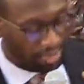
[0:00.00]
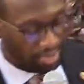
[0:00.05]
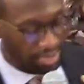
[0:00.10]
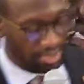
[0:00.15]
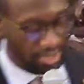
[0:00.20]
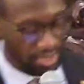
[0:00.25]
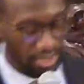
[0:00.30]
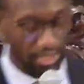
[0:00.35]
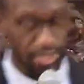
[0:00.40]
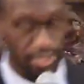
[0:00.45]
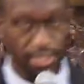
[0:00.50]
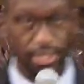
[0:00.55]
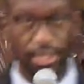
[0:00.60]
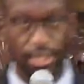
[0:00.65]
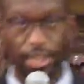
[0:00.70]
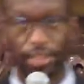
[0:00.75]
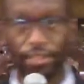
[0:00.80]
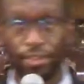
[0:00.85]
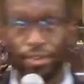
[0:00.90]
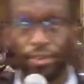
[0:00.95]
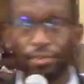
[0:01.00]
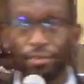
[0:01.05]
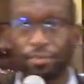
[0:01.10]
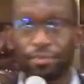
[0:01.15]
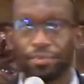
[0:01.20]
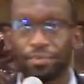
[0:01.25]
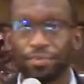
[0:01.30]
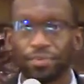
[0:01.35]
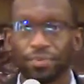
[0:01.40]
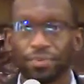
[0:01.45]
study together
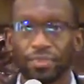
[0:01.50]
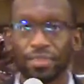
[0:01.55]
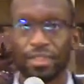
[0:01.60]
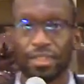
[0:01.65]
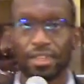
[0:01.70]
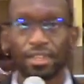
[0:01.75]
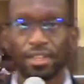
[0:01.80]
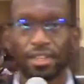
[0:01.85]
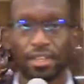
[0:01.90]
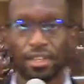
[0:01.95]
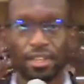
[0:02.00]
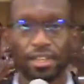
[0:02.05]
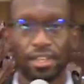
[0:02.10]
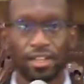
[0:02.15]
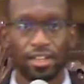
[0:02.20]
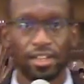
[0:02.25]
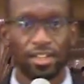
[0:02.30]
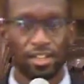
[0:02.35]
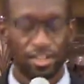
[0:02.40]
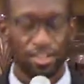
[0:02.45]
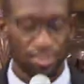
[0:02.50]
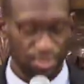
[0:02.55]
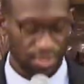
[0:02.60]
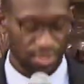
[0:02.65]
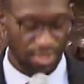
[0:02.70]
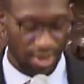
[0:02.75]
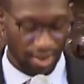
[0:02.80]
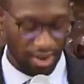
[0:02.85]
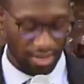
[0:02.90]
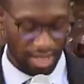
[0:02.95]

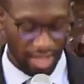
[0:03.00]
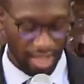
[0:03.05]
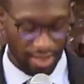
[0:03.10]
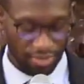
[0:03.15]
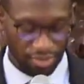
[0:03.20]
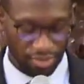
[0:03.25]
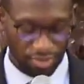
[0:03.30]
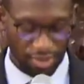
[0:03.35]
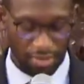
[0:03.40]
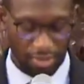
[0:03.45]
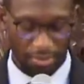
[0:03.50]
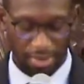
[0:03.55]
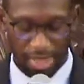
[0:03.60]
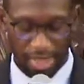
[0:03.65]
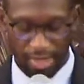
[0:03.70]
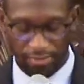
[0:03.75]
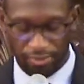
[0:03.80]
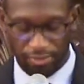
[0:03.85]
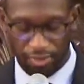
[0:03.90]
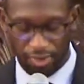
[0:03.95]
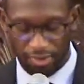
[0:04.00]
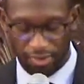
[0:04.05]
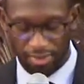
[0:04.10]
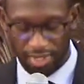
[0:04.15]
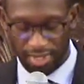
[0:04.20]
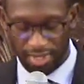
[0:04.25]
using our live stream platform.